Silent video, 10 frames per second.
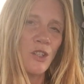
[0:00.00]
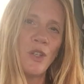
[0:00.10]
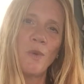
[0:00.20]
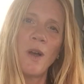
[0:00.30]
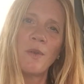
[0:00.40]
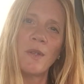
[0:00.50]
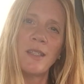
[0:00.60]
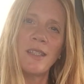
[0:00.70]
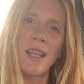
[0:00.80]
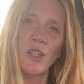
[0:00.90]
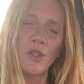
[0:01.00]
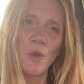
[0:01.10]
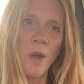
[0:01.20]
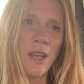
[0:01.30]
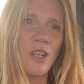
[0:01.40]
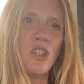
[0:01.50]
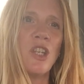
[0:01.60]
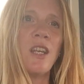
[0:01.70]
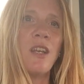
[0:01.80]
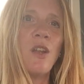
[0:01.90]
to our sexual
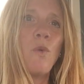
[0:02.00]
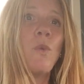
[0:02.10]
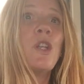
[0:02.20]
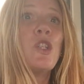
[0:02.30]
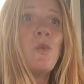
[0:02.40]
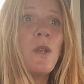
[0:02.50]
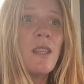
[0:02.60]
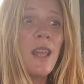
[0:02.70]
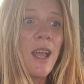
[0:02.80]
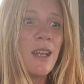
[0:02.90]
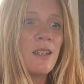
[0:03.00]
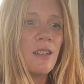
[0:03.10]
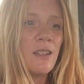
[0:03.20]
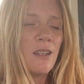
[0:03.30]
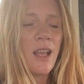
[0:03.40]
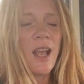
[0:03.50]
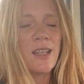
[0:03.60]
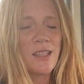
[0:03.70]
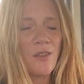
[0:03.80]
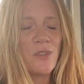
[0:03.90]
energy, which we then,
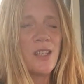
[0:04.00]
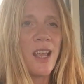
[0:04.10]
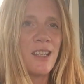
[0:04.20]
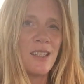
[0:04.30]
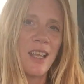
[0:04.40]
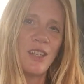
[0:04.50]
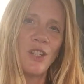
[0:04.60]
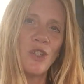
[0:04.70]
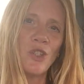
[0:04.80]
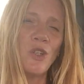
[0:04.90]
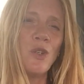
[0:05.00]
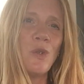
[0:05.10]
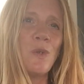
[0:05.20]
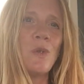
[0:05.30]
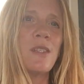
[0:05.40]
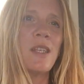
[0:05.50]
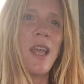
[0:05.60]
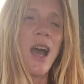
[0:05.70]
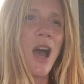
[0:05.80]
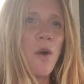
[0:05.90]
as I've said, get to choose
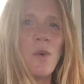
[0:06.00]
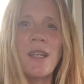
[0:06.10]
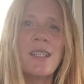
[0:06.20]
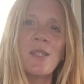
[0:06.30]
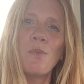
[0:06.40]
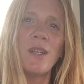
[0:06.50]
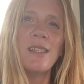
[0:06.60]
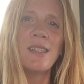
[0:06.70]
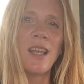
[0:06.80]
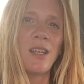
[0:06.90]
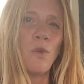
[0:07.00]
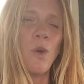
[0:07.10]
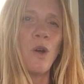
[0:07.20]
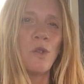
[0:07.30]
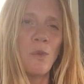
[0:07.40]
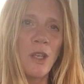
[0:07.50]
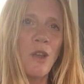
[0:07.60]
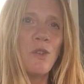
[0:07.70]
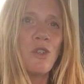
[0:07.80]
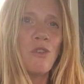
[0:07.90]
how we express that in the world. Are we
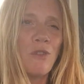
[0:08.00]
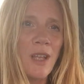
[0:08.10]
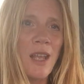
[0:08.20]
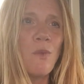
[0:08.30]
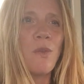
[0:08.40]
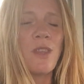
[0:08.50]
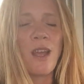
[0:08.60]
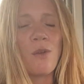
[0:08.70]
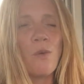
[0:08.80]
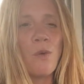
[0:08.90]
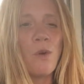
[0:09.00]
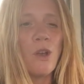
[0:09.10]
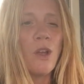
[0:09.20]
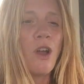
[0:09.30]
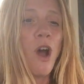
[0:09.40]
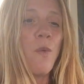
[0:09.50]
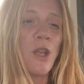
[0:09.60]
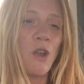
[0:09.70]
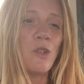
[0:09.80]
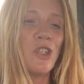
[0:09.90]
going to create with that or? Are we
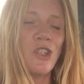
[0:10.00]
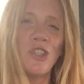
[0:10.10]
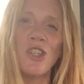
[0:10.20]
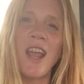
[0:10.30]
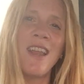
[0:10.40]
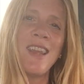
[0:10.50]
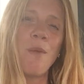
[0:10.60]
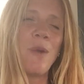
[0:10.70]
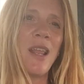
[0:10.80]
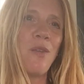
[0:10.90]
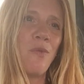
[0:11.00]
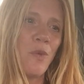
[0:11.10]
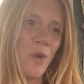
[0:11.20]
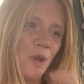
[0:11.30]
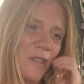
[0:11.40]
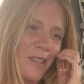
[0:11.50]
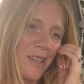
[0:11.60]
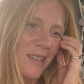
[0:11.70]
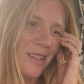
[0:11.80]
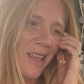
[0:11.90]
going to share that playfulness
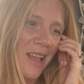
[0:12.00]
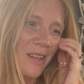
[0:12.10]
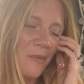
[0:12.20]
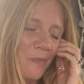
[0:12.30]
and that